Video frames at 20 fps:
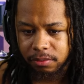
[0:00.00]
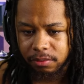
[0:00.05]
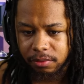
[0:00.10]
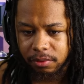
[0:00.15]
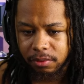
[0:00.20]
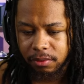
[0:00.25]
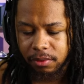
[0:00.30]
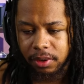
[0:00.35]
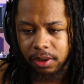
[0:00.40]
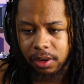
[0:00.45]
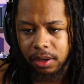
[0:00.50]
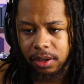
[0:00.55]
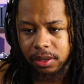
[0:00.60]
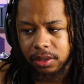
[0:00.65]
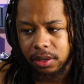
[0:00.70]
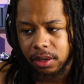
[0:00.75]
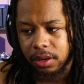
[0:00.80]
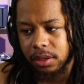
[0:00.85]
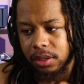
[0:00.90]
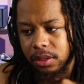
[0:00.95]
No, he's
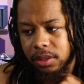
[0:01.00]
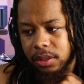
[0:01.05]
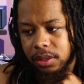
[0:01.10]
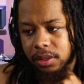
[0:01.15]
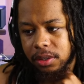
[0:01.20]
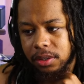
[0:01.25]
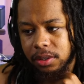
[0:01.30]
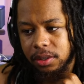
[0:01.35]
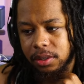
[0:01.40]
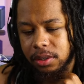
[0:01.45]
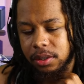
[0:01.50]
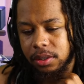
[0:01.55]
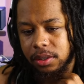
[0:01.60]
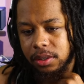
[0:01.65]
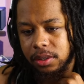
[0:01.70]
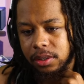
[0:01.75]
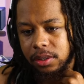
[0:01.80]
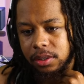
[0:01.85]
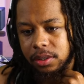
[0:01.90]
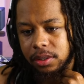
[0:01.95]
hard. He's hard. He's hard. He's
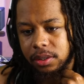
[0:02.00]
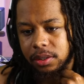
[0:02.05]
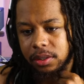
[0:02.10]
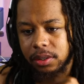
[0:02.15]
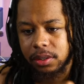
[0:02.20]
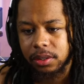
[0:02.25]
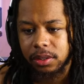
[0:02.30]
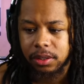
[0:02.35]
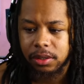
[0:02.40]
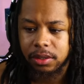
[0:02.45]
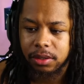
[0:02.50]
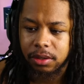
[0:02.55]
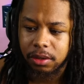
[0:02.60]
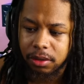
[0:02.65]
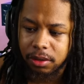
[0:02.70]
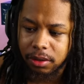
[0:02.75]
hard. He's hard. He's cold.